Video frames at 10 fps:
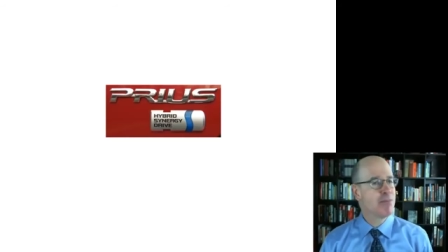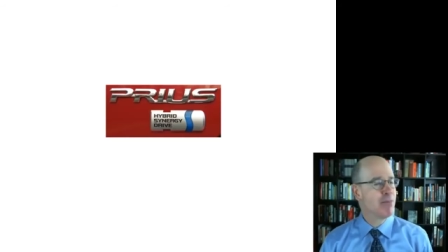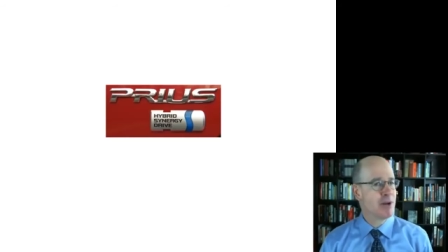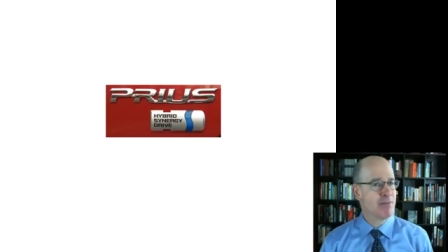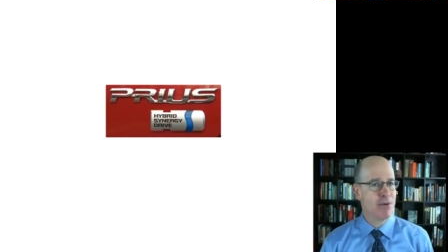
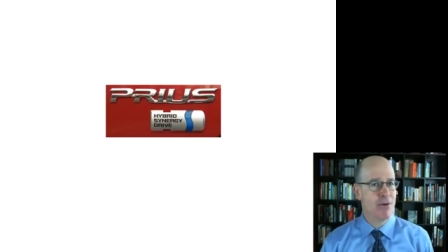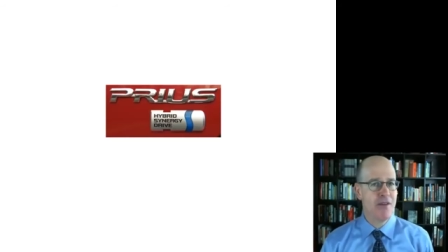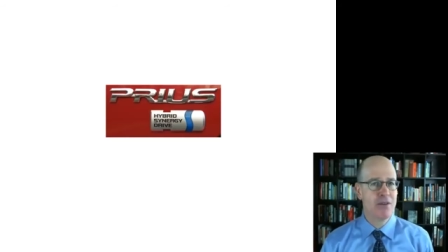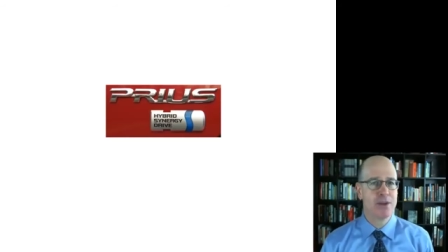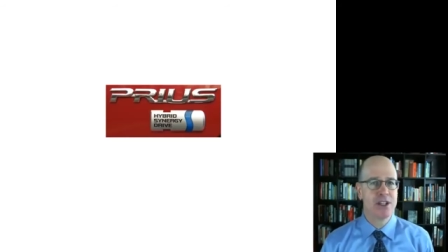but
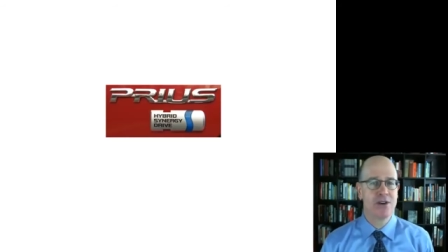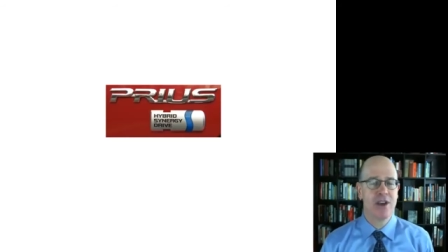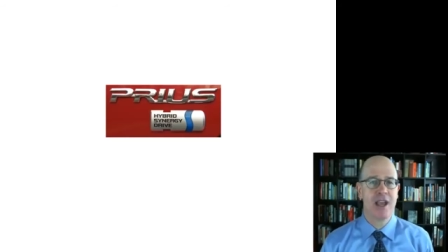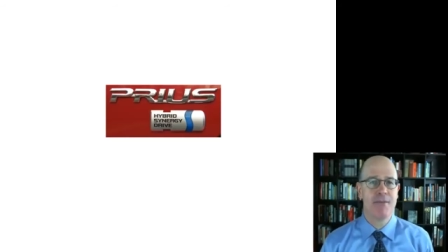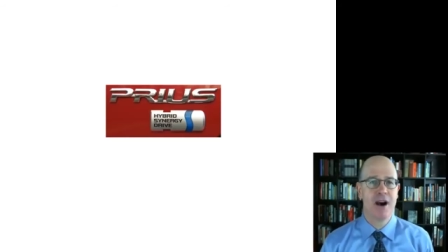probably you
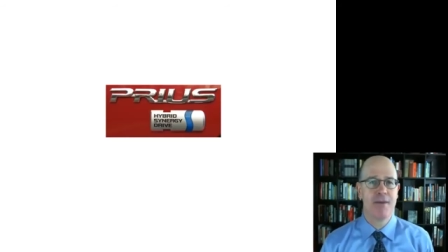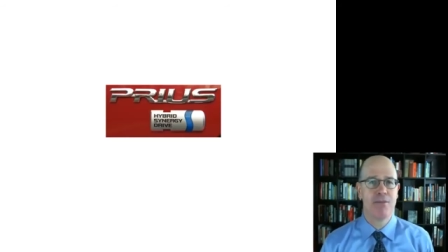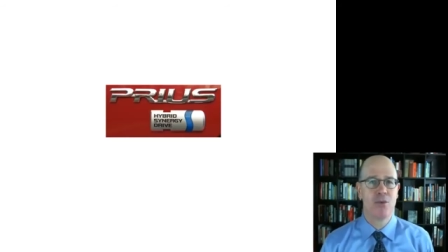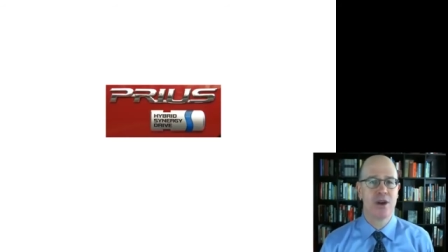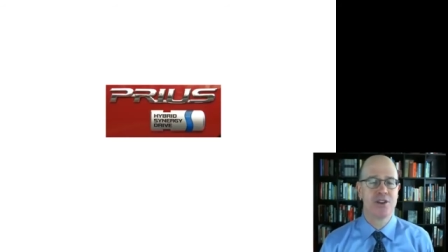came up
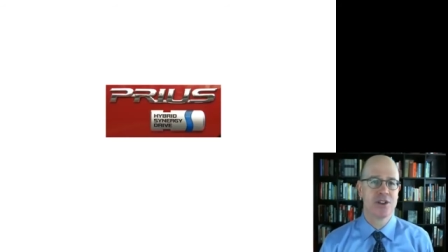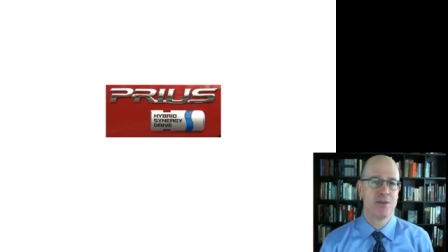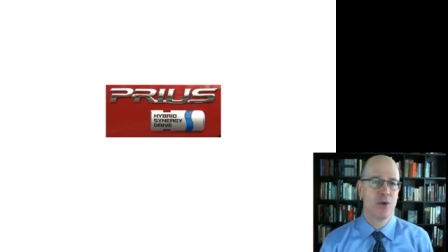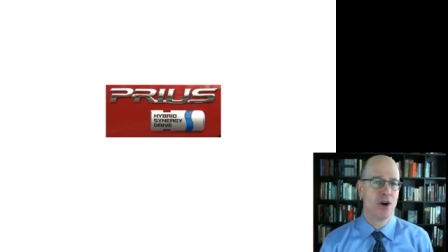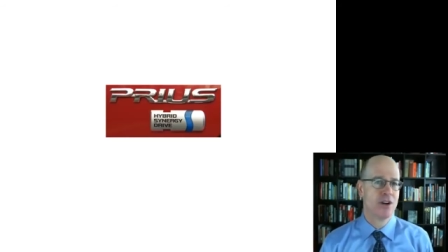with
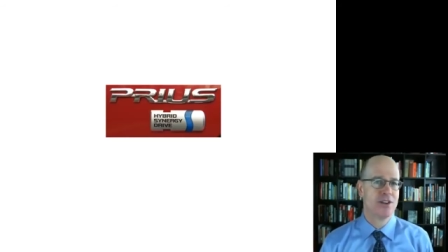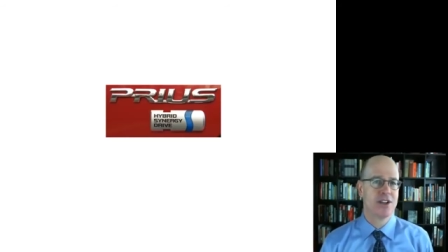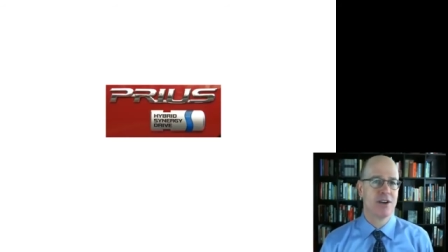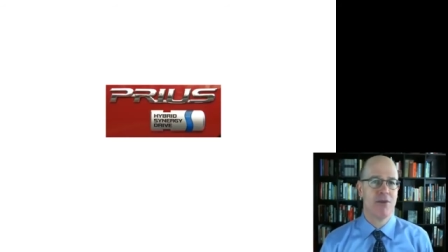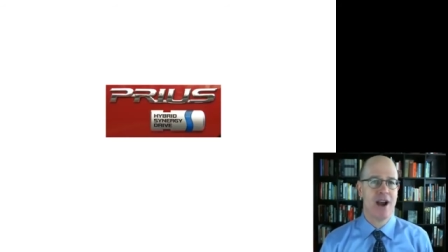some words
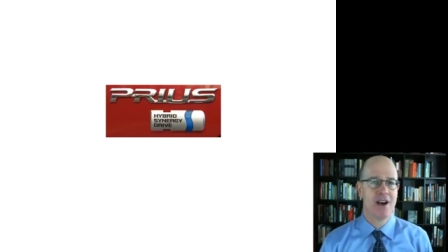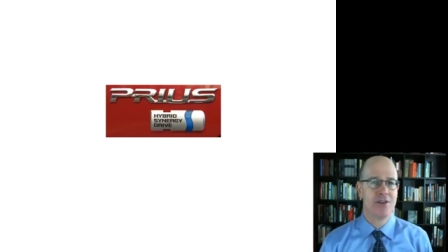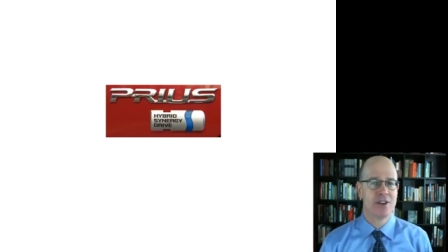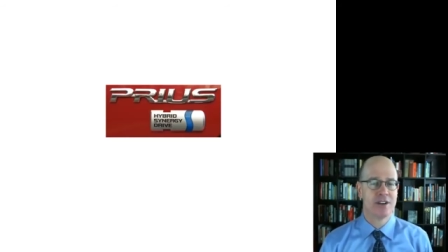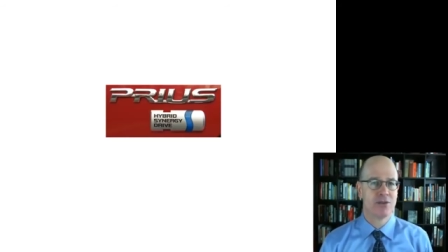
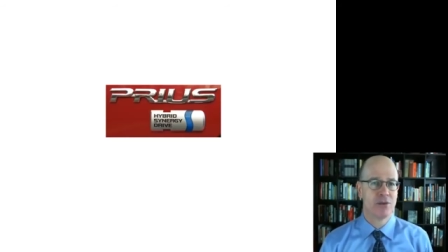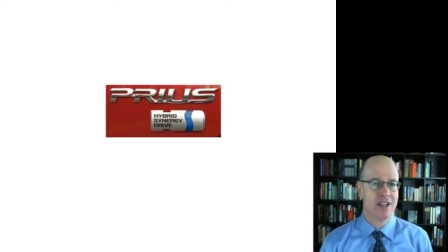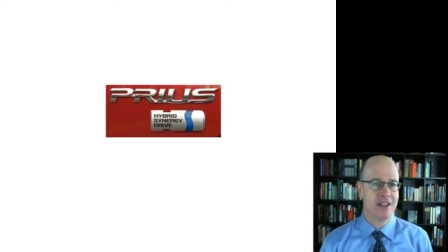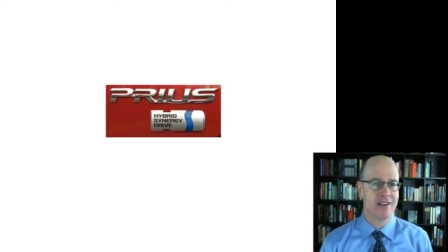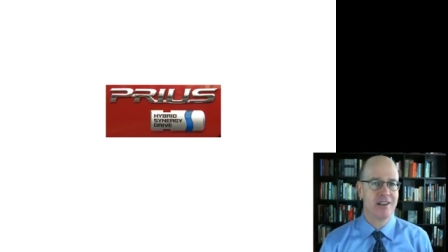around
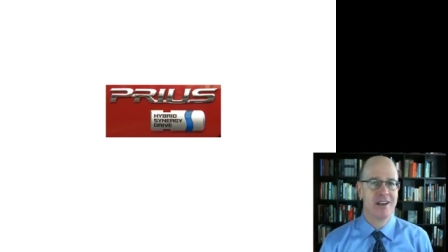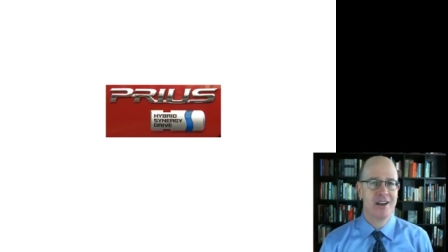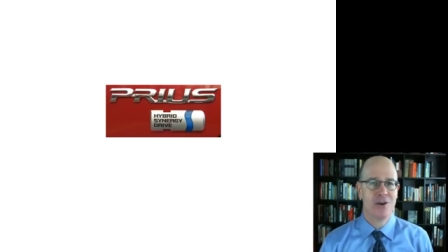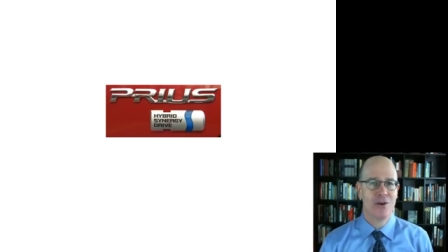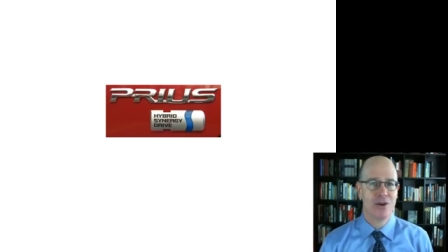green
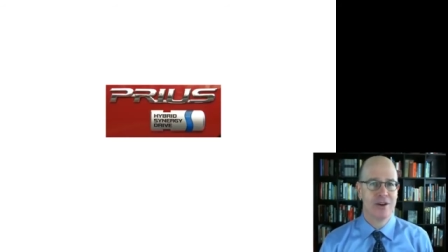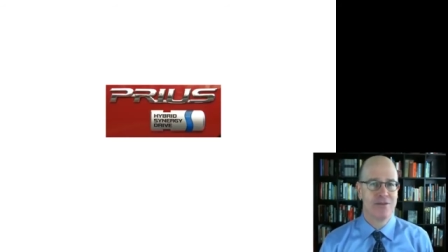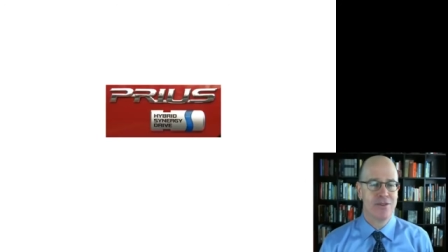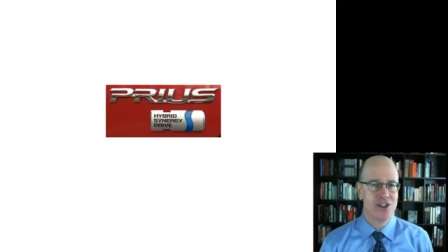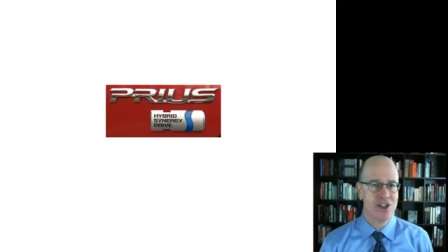or
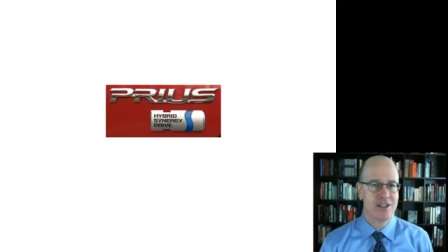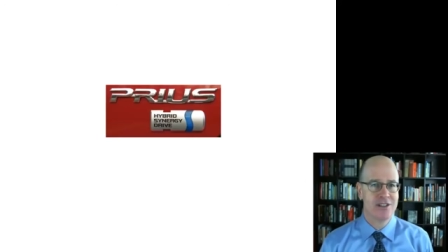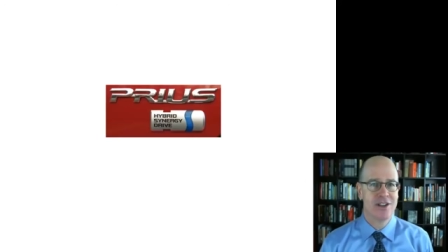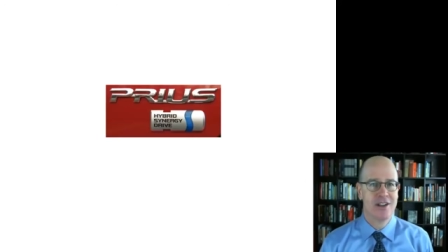efficient